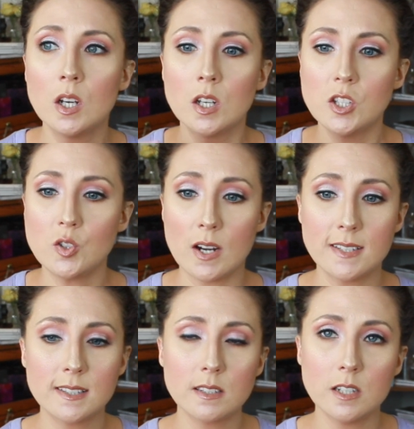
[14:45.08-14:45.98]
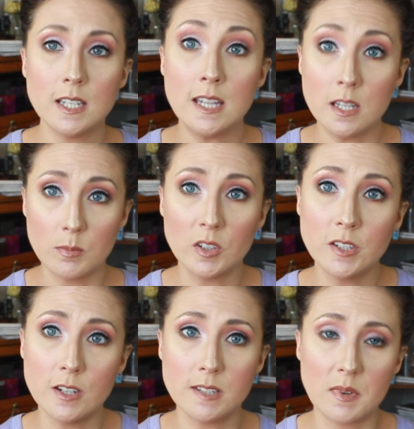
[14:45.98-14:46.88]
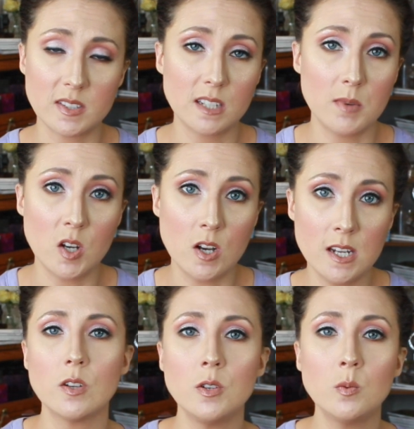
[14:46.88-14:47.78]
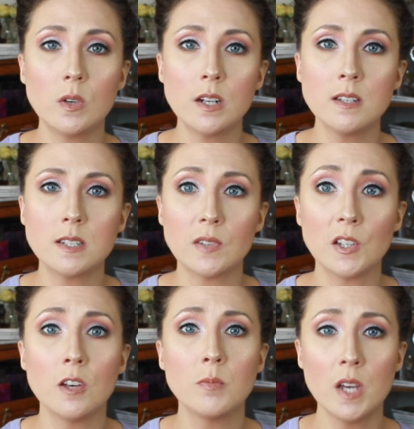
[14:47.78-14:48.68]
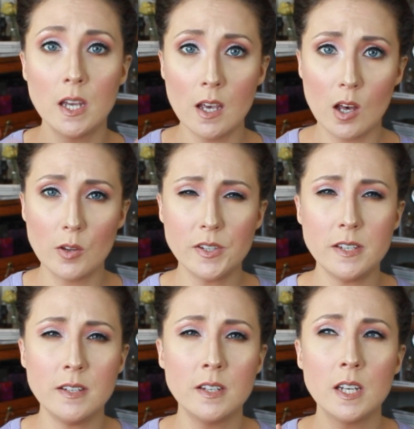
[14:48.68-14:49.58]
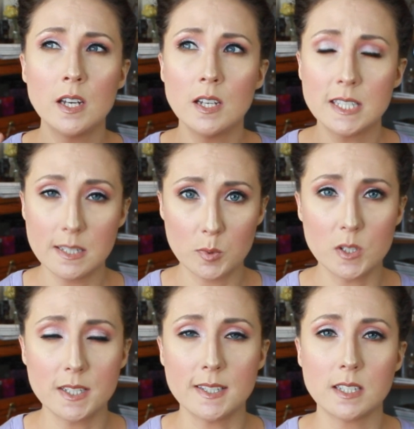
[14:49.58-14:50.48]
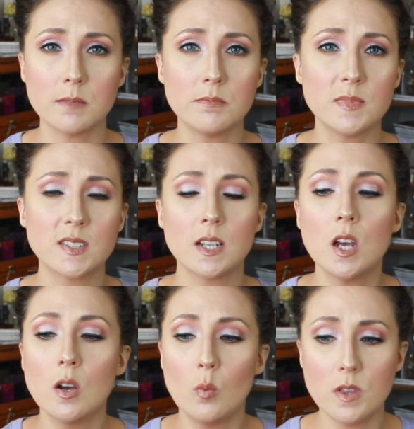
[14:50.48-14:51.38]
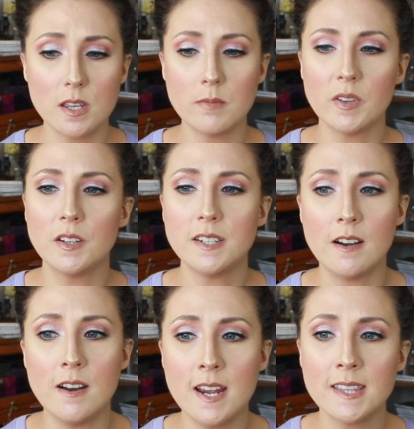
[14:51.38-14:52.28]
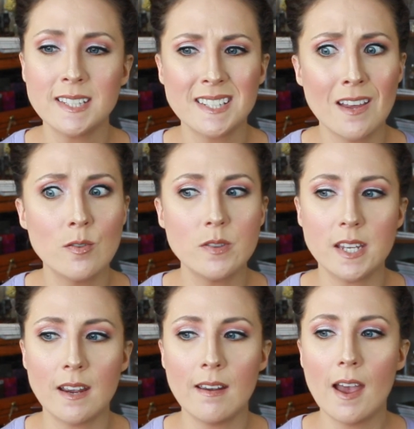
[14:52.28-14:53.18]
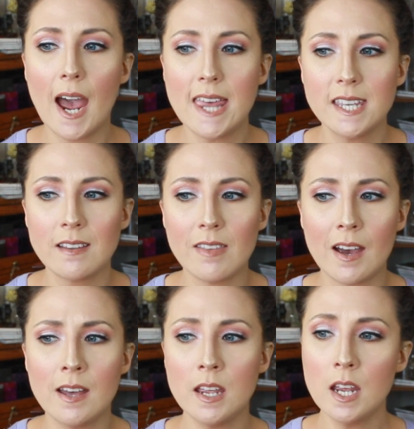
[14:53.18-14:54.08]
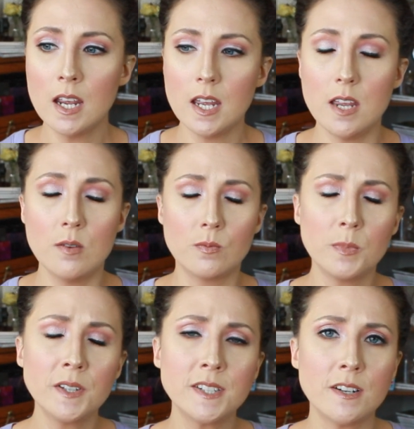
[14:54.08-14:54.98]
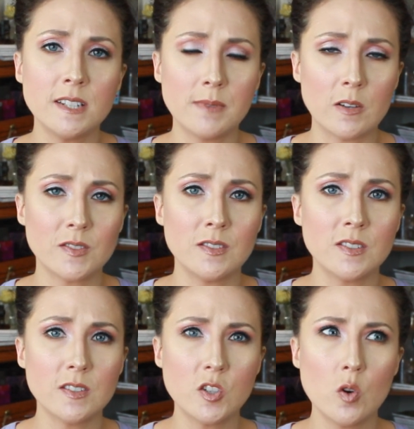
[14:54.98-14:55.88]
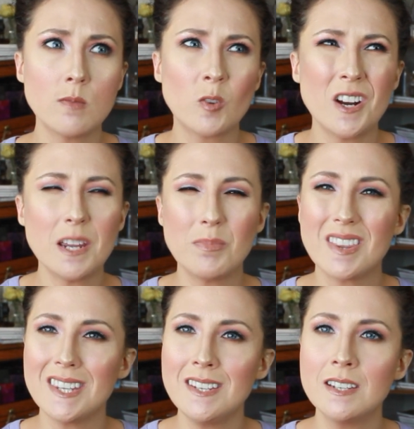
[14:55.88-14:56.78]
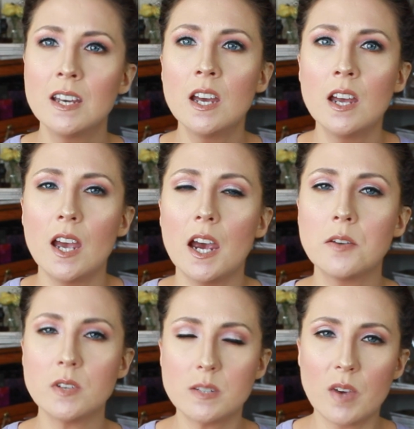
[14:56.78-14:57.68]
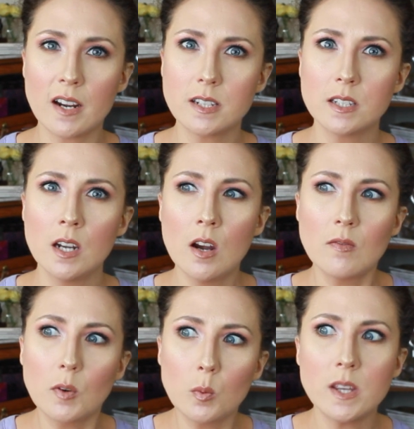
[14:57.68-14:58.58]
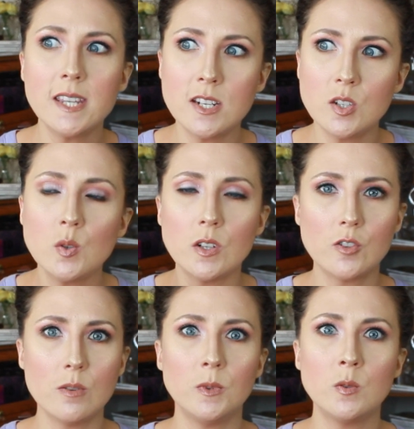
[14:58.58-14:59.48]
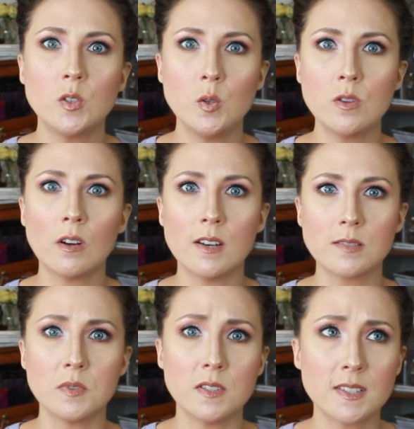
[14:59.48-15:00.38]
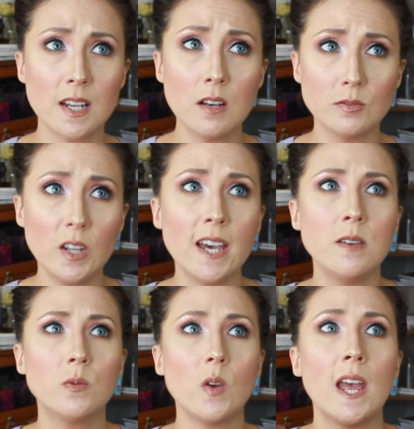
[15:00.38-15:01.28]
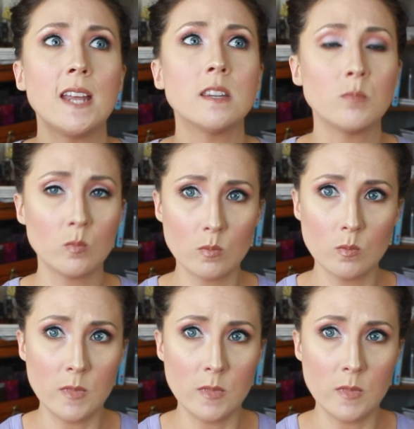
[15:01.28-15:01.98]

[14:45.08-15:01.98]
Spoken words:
stress in the military spouse community, so you want to develop healthy support systems within the military. And that's another thing. I think that if military spouses showed more empathy and respect for what they do contribute to their husband's life and the